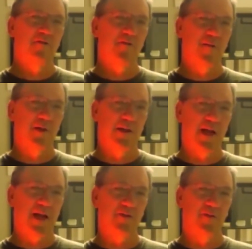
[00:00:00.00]
from an
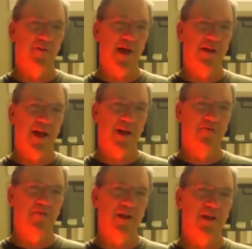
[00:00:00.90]
electromagnetic
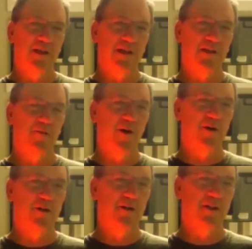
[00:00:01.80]
field
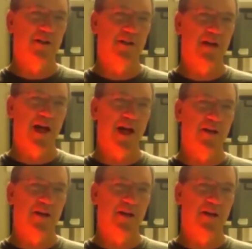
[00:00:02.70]
exposure that you're not